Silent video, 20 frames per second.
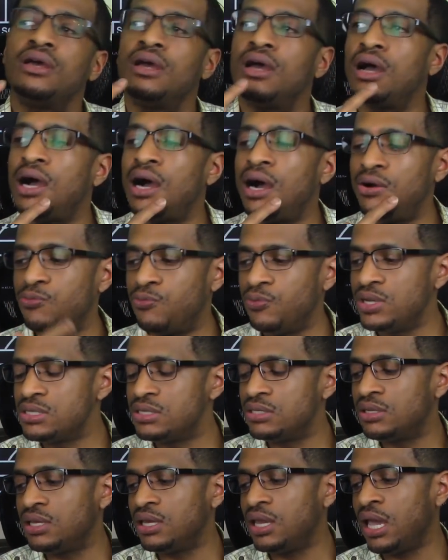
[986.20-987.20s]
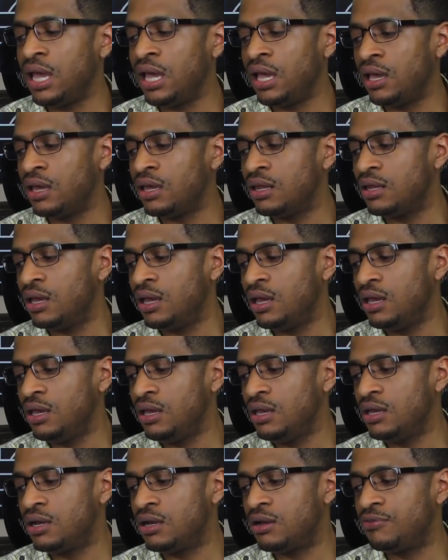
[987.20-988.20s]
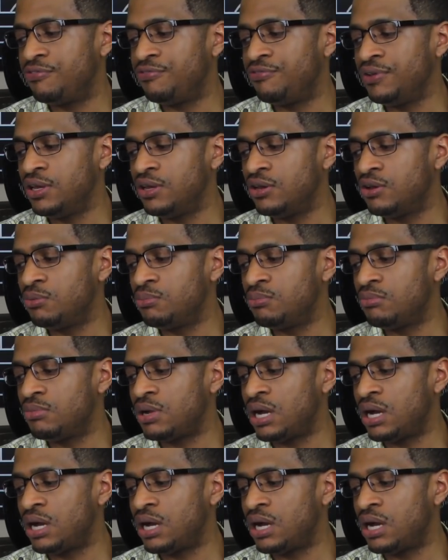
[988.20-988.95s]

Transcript: I recently had a uh, film.